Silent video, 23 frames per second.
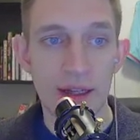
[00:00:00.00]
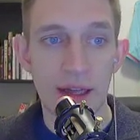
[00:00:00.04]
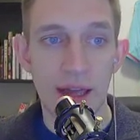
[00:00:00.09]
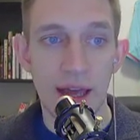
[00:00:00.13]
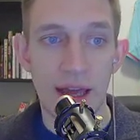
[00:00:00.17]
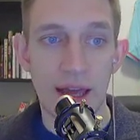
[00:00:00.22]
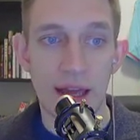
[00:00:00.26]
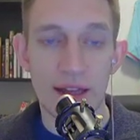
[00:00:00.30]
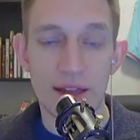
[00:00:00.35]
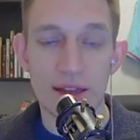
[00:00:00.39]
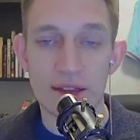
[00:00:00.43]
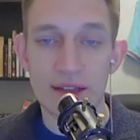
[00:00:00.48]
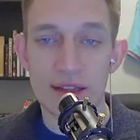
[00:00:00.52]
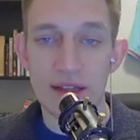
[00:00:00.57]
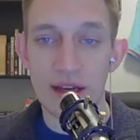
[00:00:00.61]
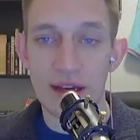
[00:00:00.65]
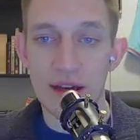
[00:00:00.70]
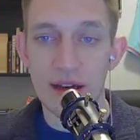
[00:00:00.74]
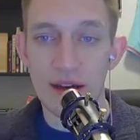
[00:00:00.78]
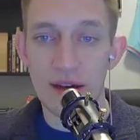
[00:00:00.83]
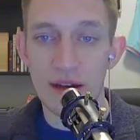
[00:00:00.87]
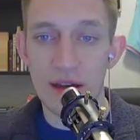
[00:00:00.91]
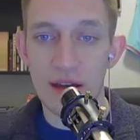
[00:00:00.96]
And
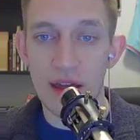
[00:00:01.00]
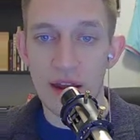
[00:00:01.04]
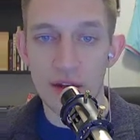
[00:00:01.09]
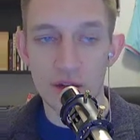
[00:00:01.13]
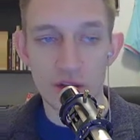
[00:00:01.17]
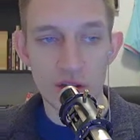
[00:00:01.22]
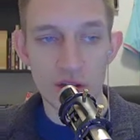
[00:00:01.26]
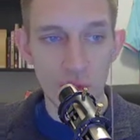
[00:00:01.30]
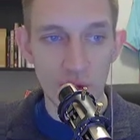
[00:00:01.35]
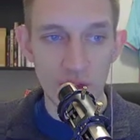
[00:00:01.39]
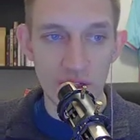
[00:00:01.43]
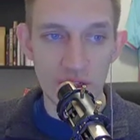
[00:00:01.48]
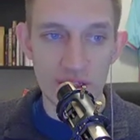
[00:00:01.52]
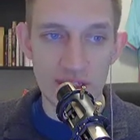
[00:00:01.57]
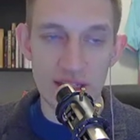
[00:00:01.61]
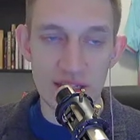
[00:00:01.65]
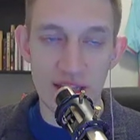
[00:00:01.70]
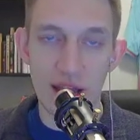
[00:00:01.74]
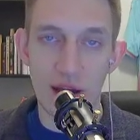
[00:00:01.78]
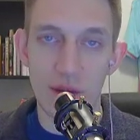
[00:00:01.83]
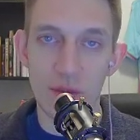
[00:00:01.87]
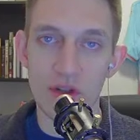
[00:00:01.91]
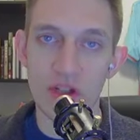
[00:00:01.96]
I also wanted to
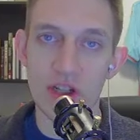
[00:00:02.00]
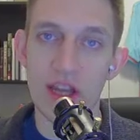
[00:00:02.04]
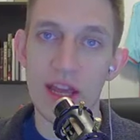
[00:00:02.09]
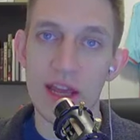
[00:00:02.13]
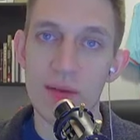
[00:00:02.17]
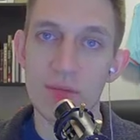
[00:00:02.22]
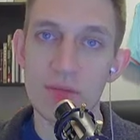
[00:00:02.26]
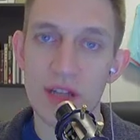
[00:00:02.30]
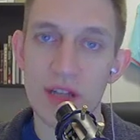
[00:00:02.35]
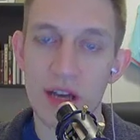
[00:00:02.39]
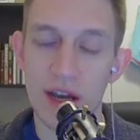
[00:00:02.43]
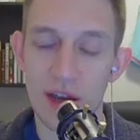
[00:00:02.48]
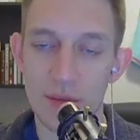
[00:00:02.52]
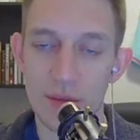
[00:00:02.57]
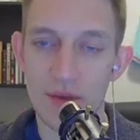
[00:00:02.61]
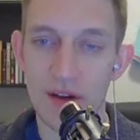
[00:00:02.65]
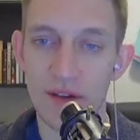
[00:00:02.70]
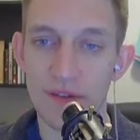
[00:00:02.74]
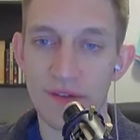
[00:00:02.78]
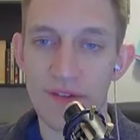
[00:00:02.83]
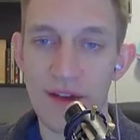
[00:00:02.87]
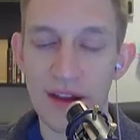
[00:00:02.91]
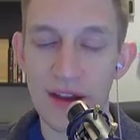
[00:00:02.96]
see how much game time
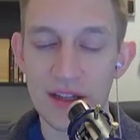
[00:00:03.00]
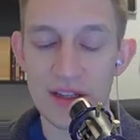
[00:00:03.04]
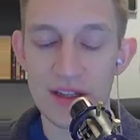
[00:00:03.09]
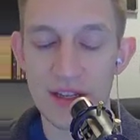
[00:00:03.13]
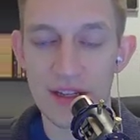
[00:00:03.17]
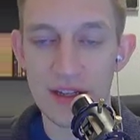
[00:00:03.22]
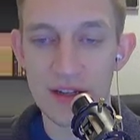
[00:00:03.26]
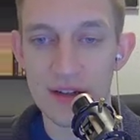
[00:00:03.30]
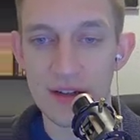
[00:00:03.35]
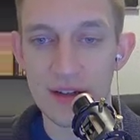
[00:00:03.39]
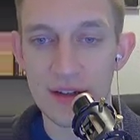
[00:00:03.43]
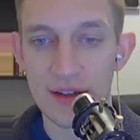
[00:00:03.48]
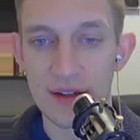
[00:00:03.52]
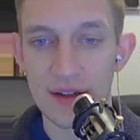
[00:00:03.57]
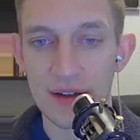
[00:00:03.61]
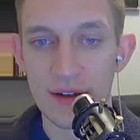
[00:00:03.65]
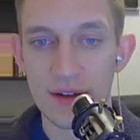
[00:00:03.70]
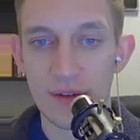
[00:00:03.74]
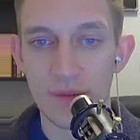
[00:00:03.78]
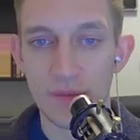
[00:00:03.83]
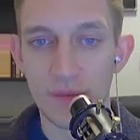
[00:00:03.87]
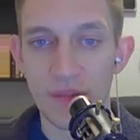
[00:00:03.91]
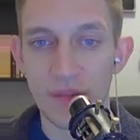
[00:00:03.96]
affected
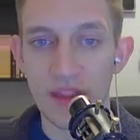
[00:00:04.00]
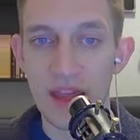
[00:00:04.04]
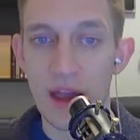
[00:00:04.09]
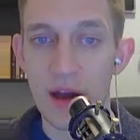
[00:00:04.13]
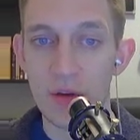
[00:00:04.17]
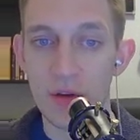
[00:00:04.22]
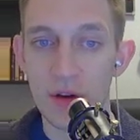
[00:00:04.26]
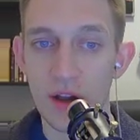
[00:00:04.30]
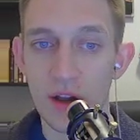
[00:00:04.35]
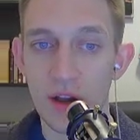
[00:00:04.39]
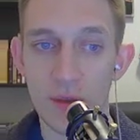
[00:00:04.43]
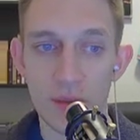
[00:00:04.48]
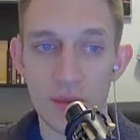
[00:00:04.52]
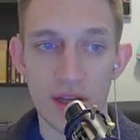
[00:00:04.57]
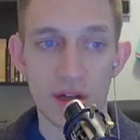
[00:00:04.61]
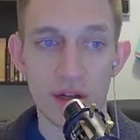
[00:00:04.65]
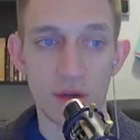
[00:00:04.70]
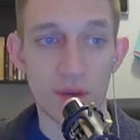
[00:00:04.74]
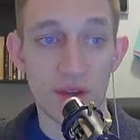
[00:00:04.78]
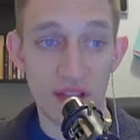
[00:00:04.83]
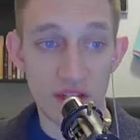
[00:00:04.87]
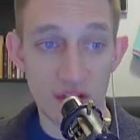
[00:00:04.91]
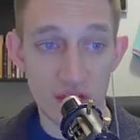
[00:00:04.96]
the outcome. And
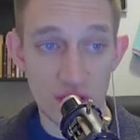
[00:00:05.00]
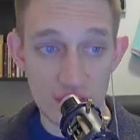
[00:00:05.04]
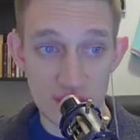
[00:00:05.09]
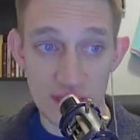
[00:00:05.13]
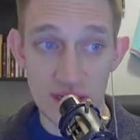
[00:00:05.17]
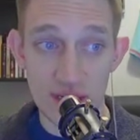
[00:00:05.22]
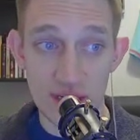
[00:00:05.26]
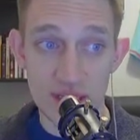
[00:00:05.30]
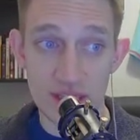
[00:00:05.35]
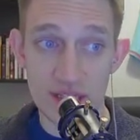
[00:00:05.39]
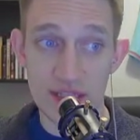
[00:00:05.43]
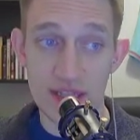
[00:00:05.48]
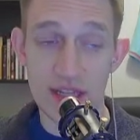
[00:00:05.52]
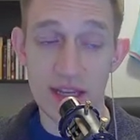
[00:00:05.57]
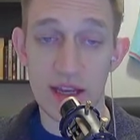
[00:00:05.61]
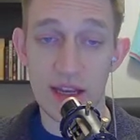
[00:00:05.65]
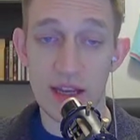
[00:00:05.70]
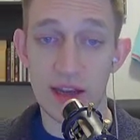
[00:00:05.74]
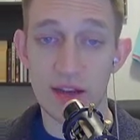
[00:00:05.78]
it'll be interesting to see